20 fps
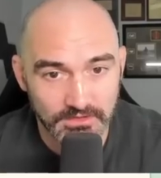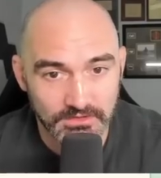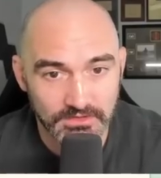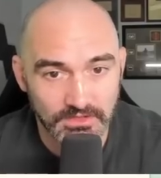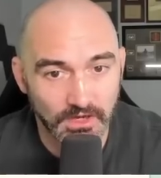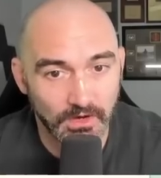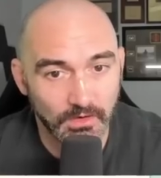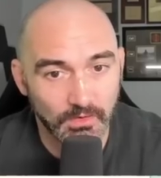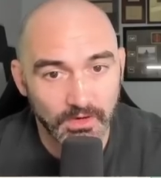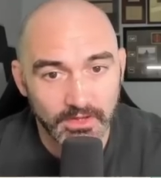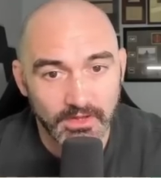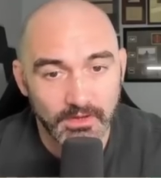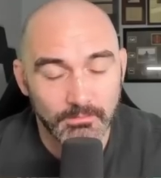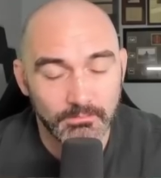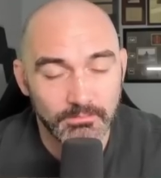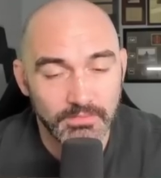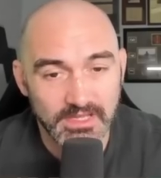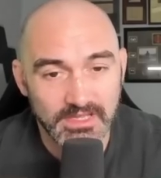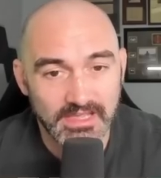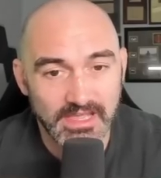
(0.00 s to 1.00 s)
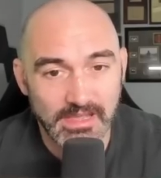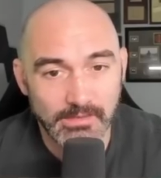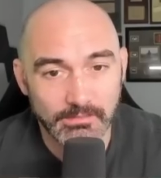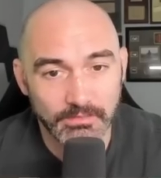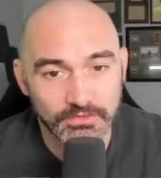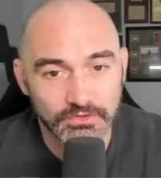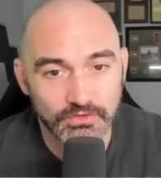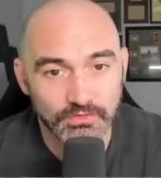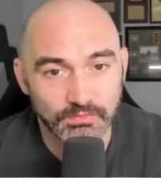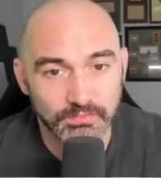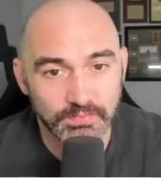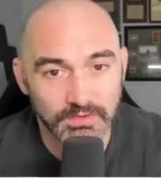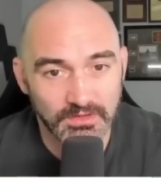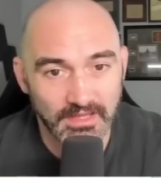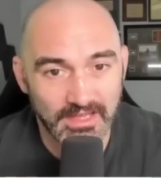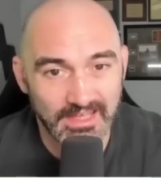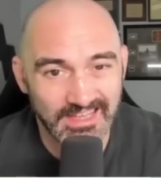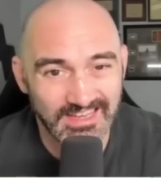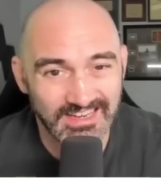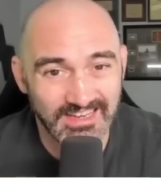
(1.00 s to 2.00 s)
So being able to
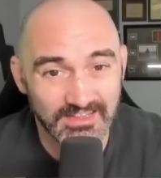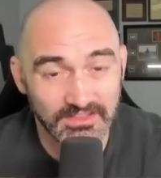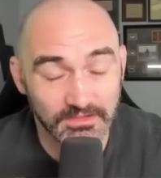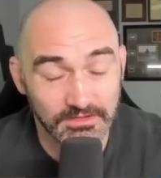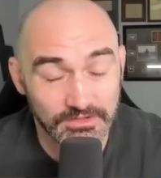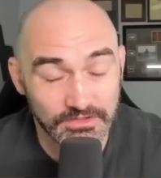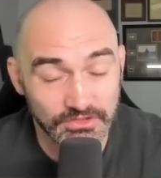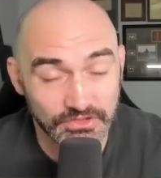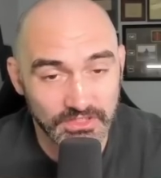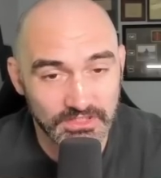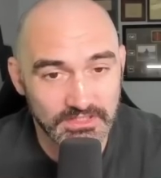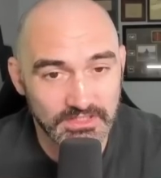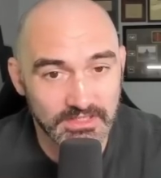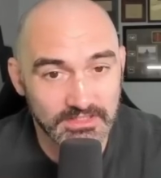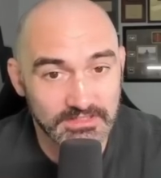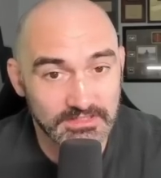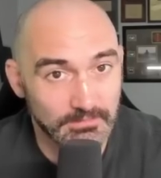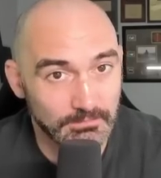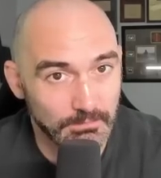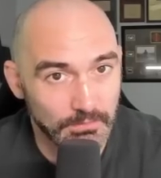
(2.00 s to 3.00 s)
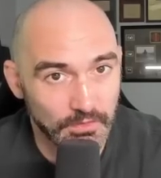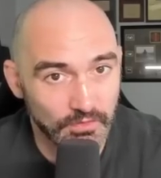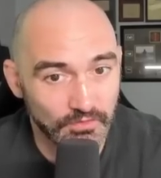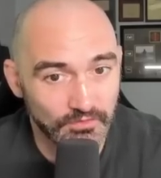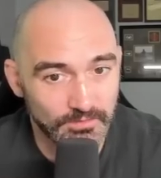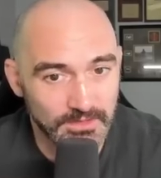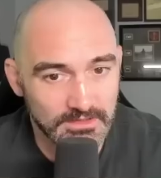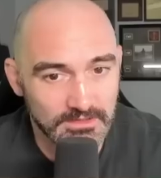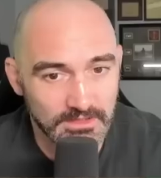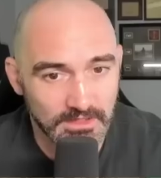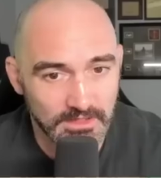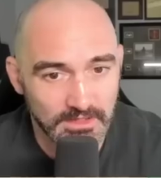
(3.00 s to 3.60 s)
plan logistics and movement